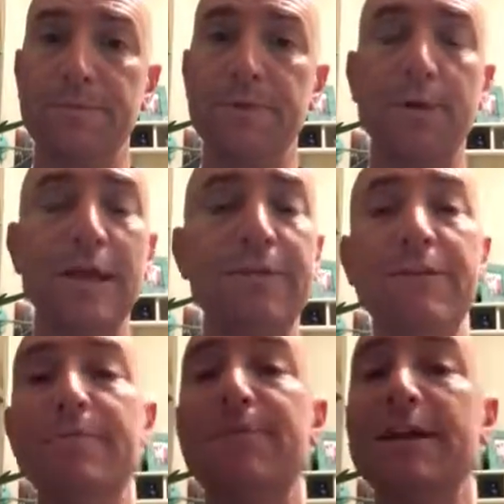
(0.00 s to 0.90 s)
So
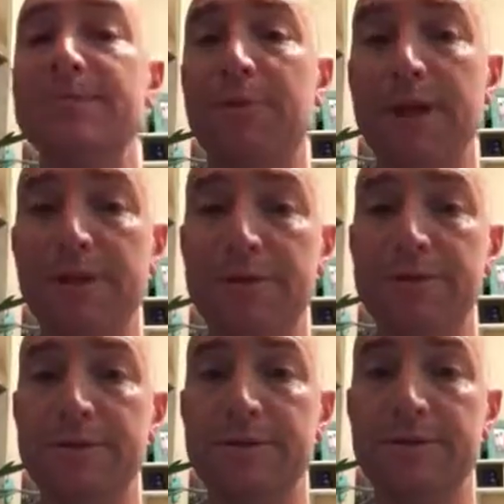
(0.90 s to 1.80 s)
even the best
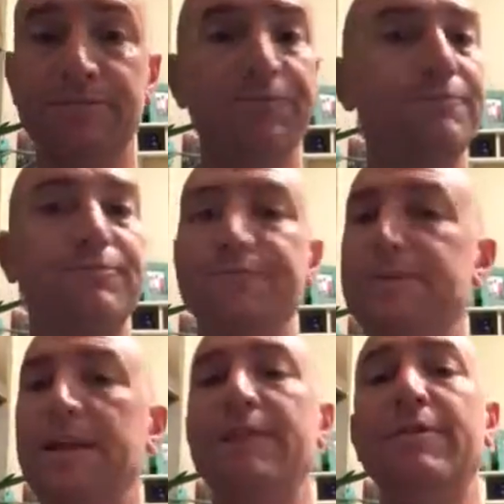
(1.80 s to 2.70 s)
players,
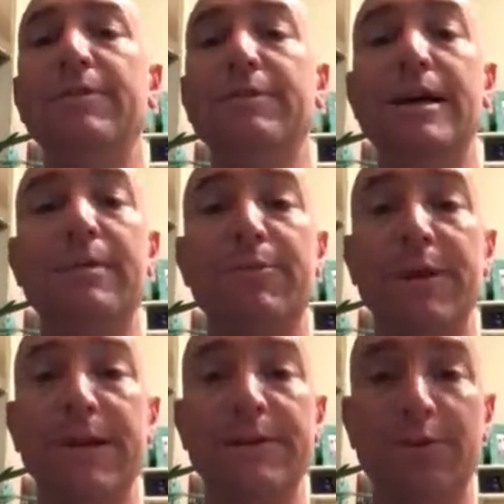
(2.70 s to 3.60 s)
even Tom
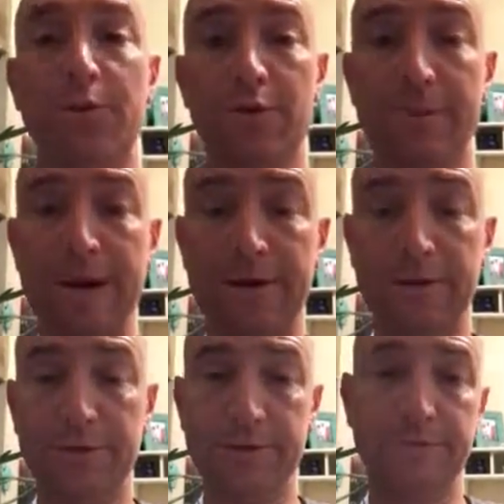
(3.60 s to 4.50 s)
Brady has a quarterback
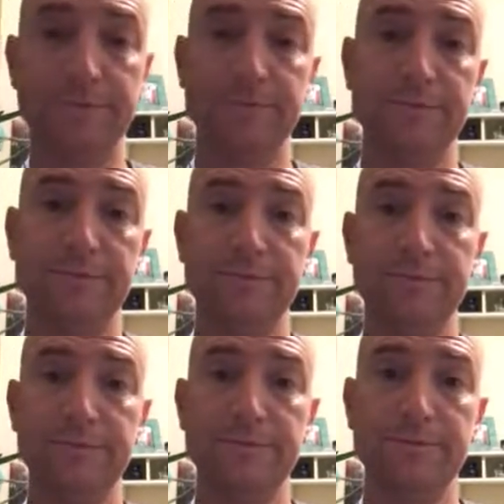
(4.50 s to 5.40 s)
coach.
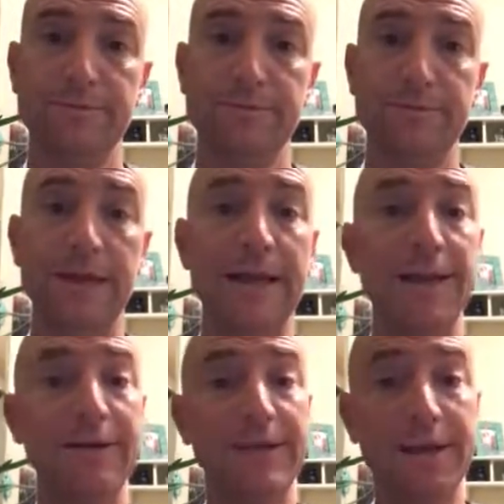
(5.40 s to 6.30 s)
I
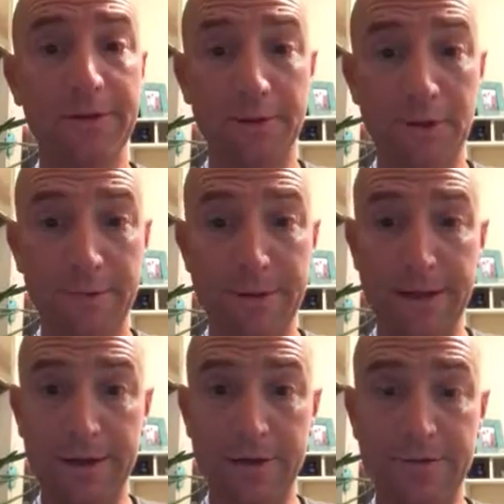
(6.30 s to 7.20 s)
guarantee you the
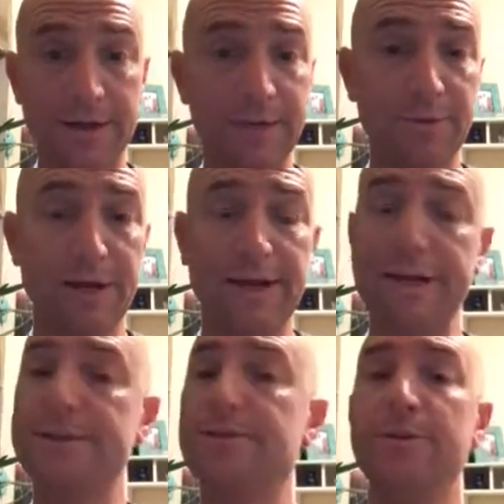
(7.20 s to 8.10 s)
quarterback coach for Tom Brady
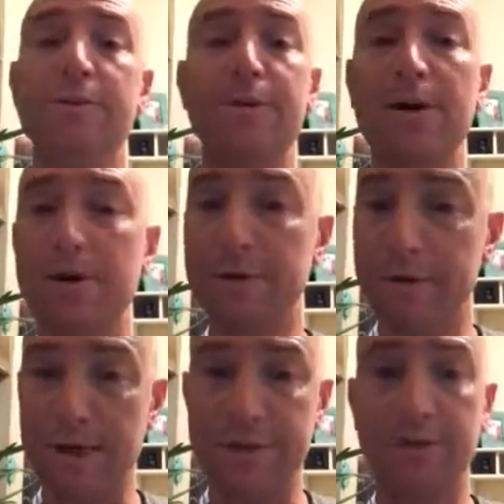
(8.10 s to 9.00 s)
isn't throwing the ball
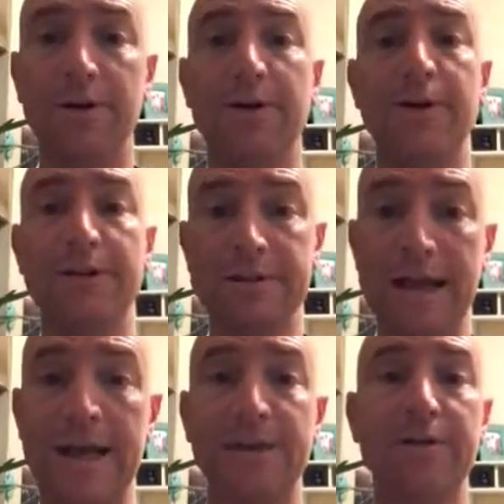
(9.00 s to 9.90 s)
as hard, as
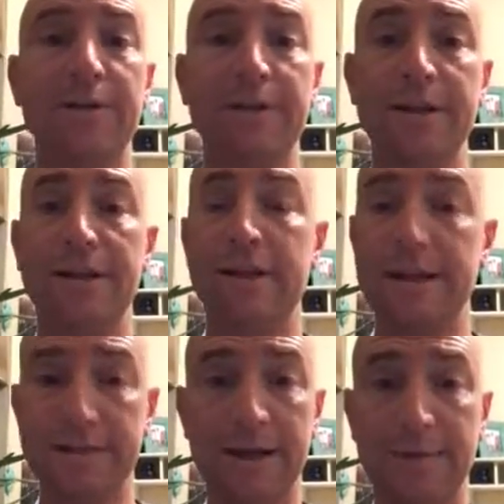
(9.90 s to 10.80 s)
accurate
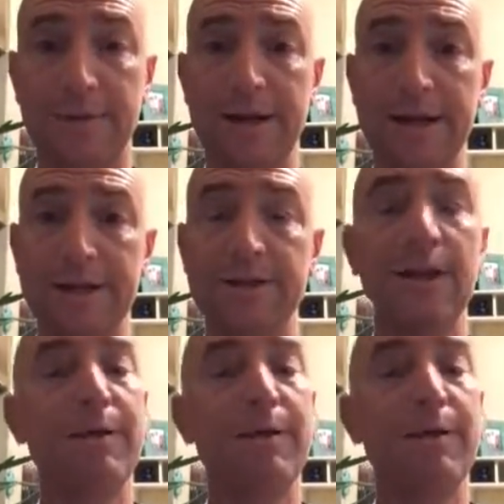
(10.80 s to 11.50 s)
as Tom Brady is.